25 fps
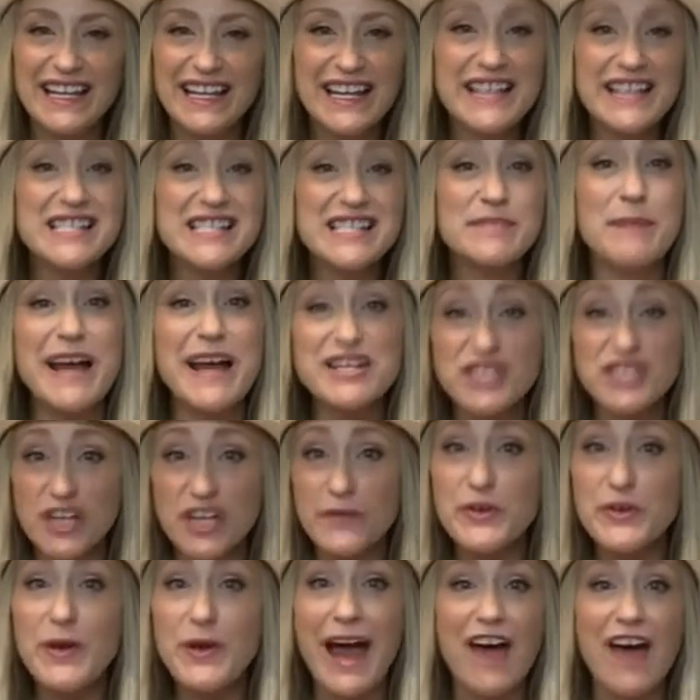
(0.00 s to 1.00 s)
Especially
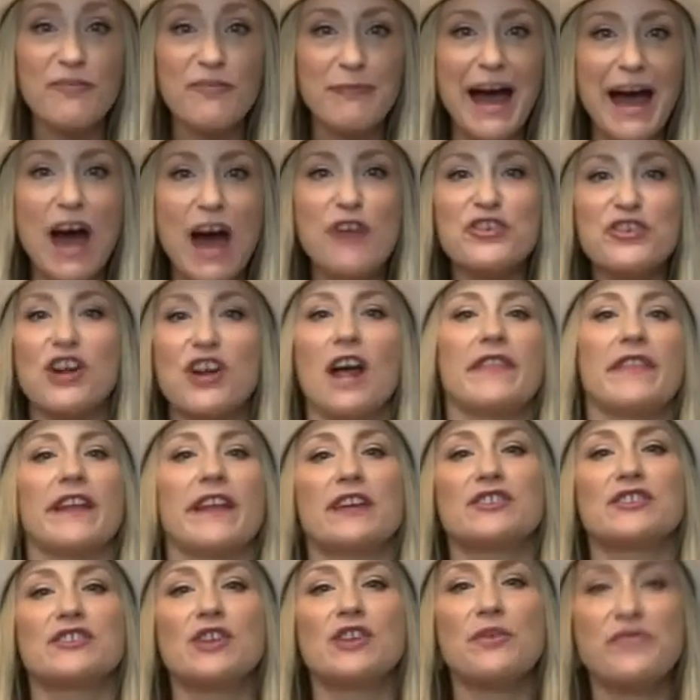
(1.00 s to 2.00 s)
if you have powder on
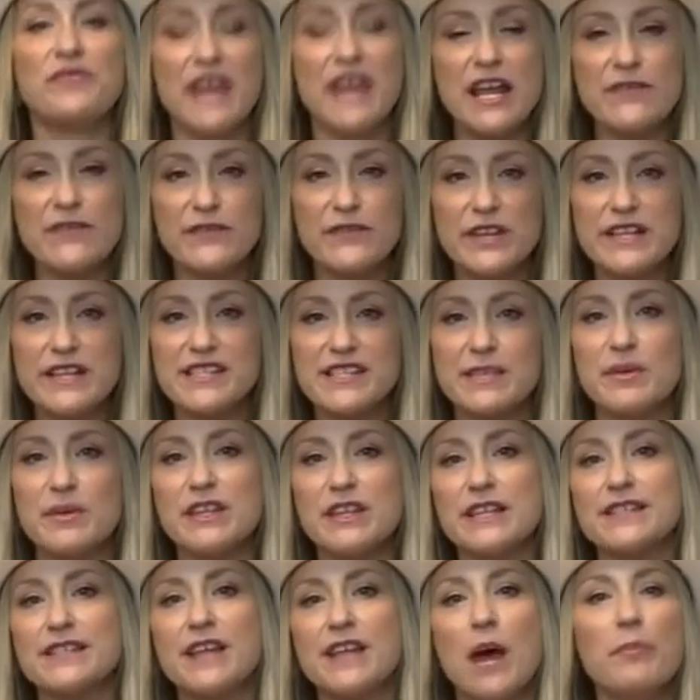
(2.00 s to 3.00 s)
there. So thankfully, yes, some of
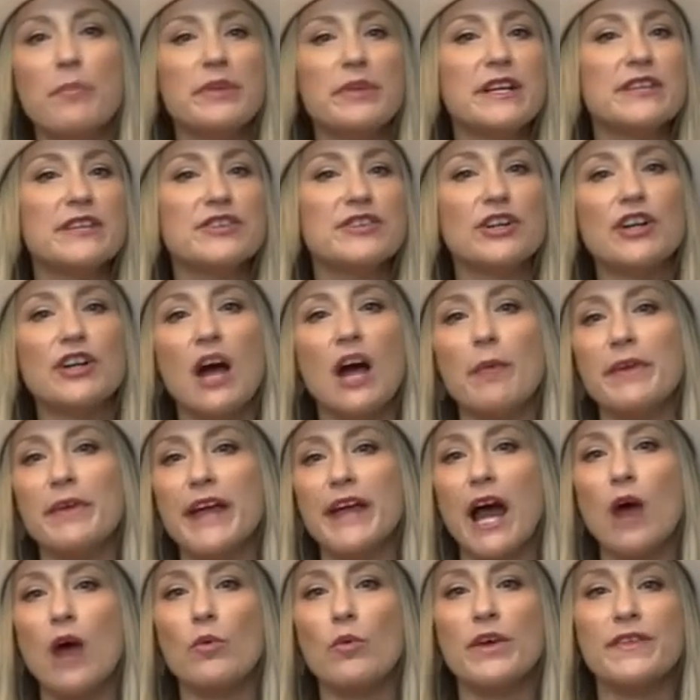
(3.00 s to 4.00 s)
these companies are
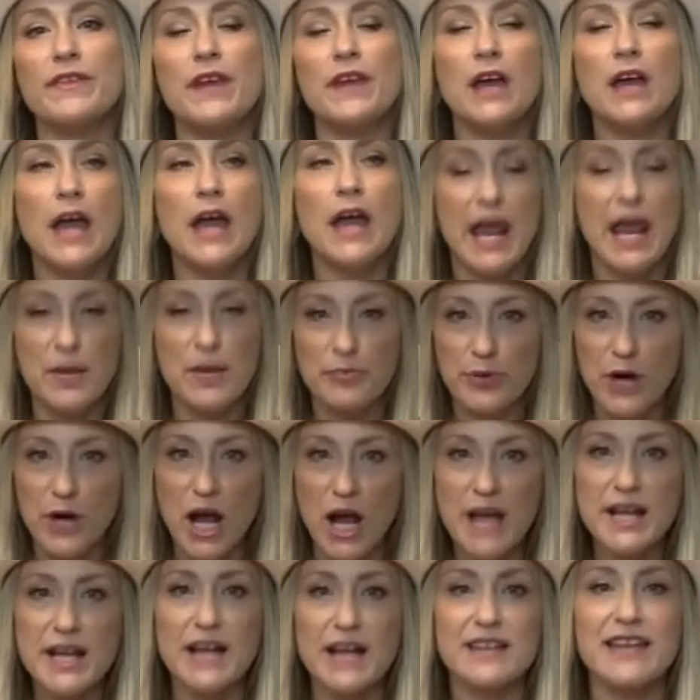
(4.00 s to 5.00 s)
coming out with a
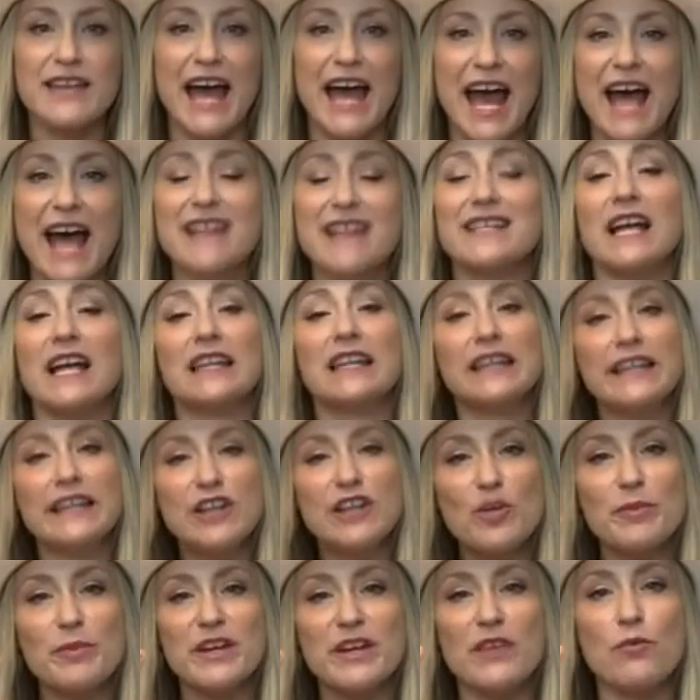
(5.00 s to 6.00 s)
product that has a
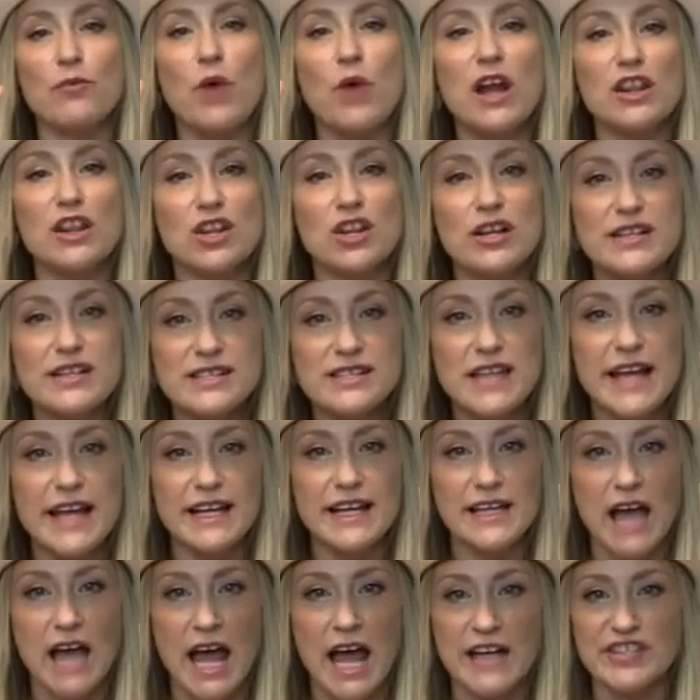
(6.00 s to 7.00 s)
little bit of what looks like
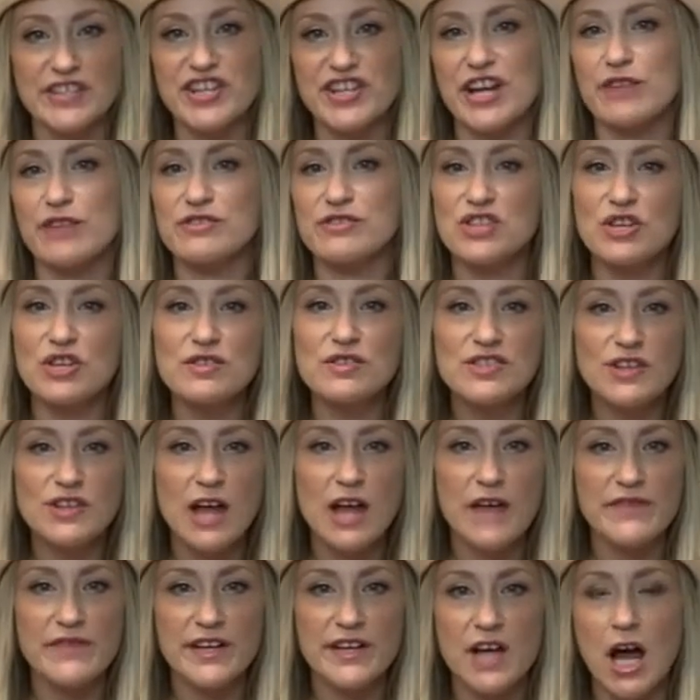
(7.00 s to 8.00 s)
an eyeshadow, so you still
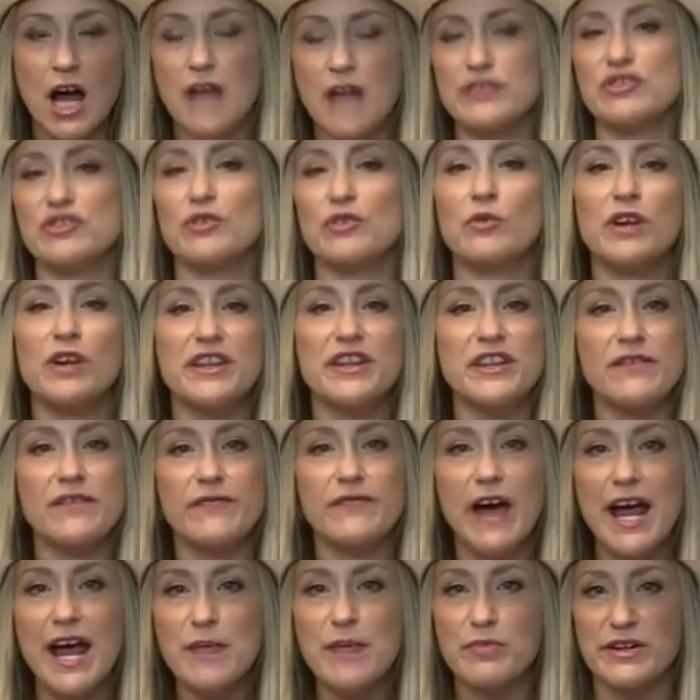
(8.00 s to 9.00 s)
have the contour and the
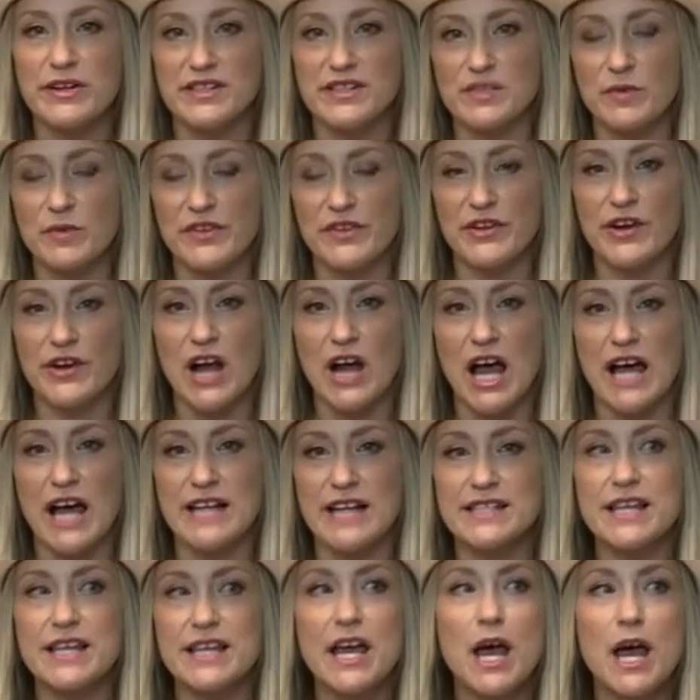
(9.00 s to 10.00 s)
vibrance with your
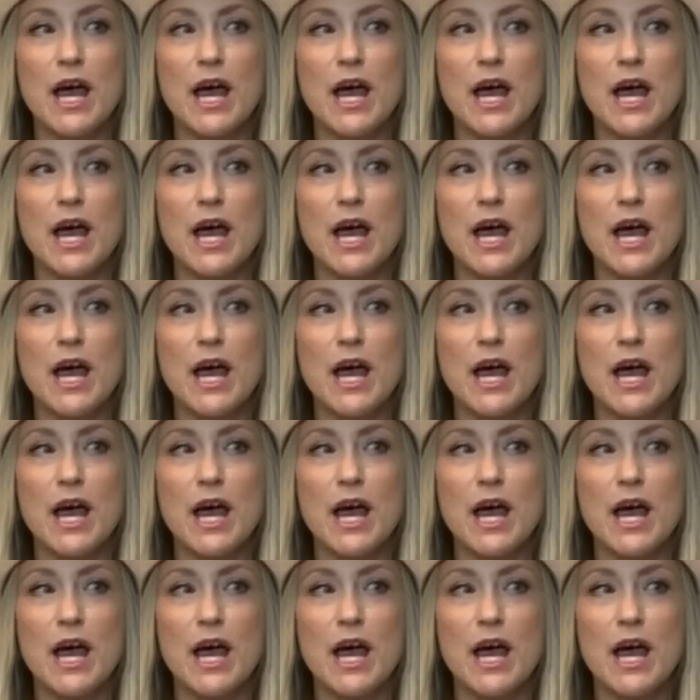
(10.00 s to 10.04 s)
eyes,